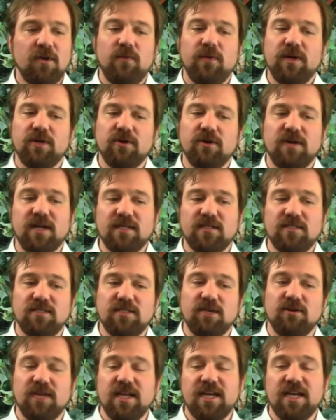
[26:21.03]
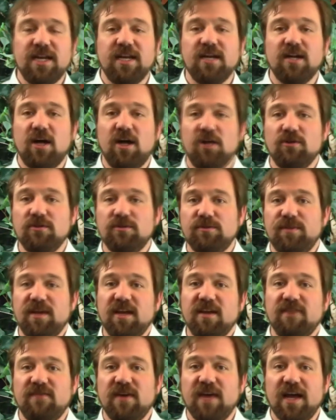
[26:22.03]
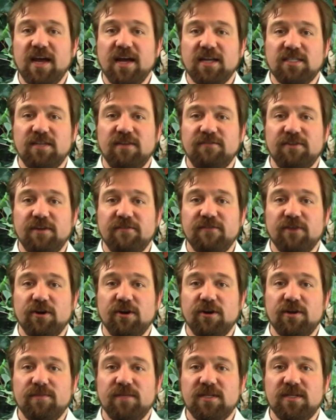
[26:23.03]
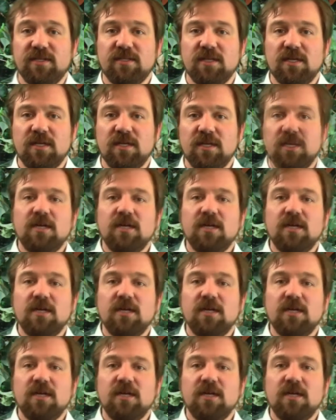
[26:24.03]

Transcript: we don't necessarily need all those PFI activity variables.